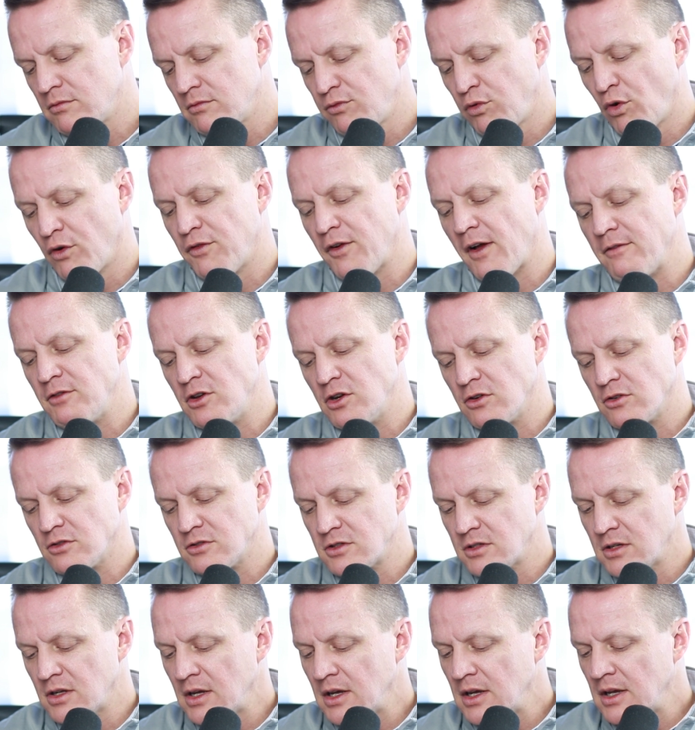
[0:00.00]
or 5
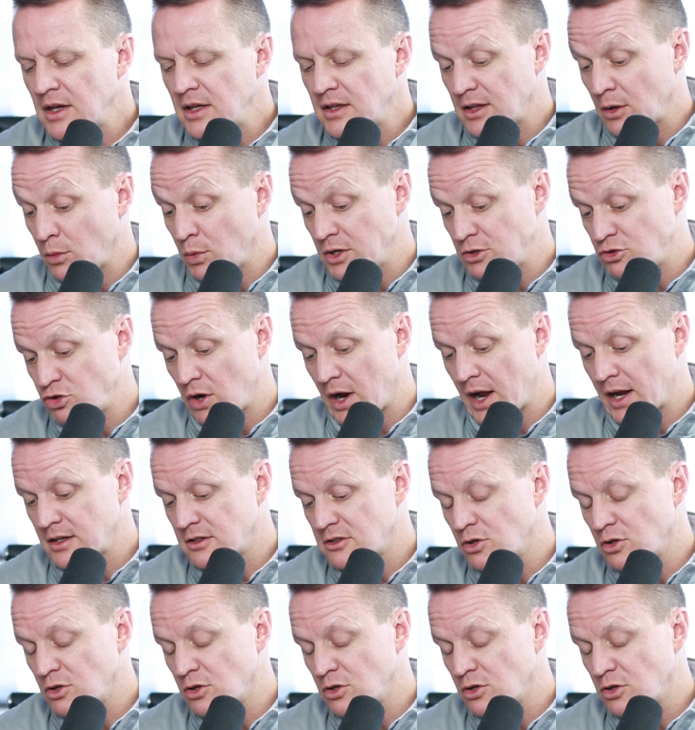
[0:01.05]
years that we tracked.